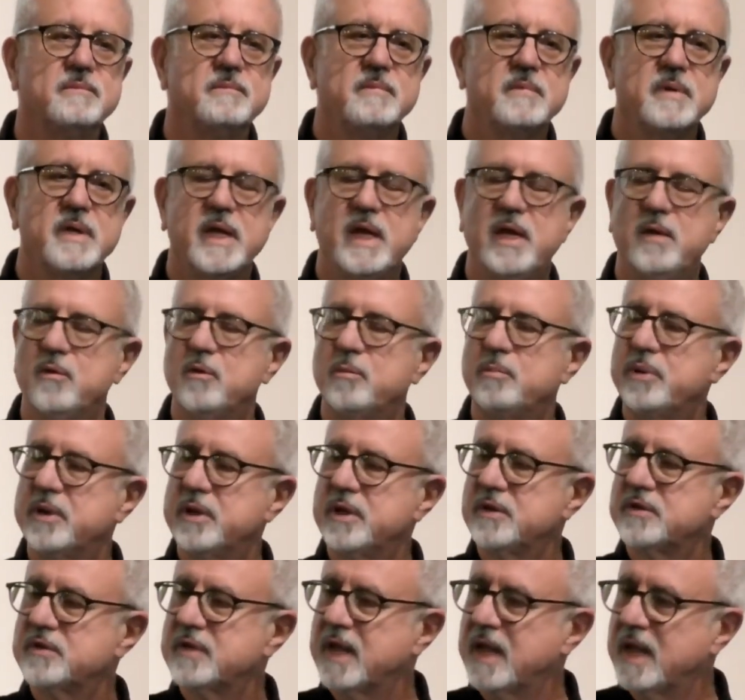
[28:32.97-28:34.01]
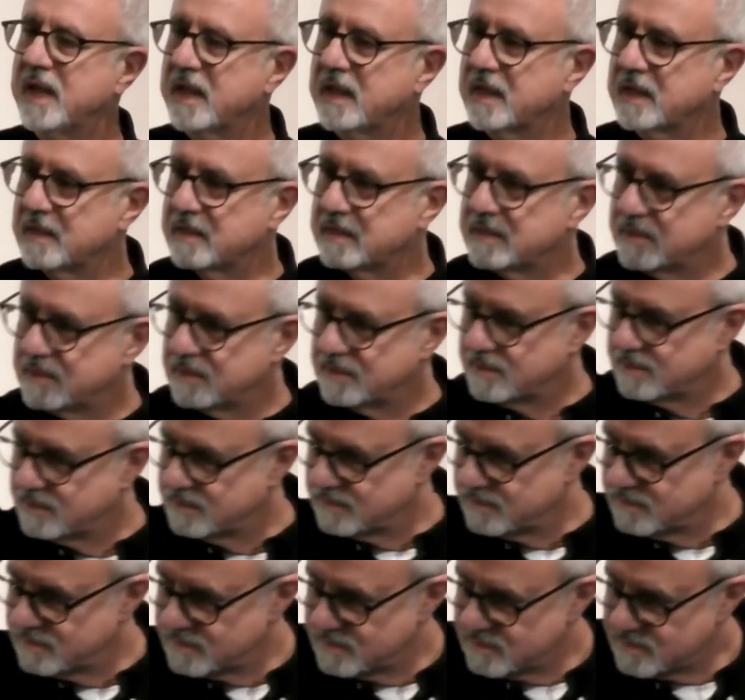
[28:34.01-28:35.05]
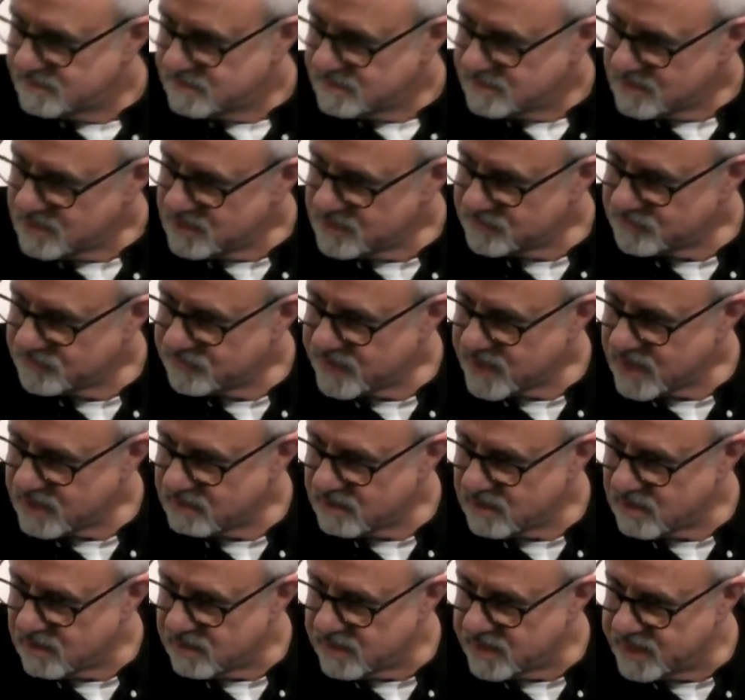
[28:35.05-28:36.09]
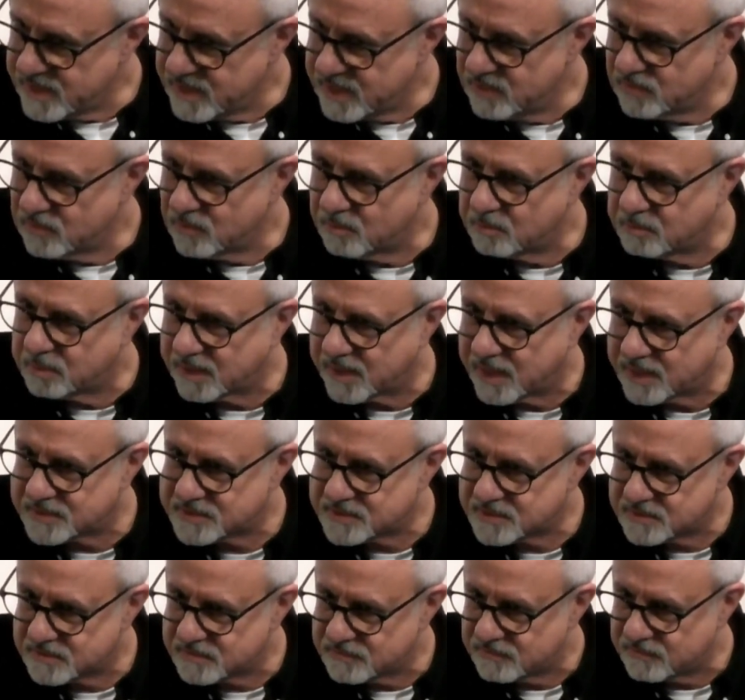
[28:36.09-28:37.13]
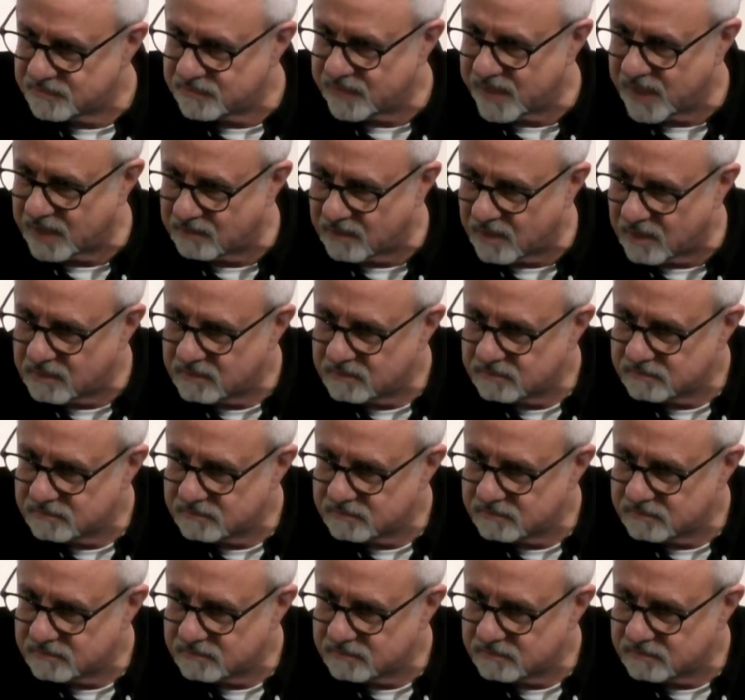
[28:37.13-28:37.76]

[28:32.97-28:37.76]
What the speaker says: he will put his hand on Pharaoh and he will bless Pharaoh.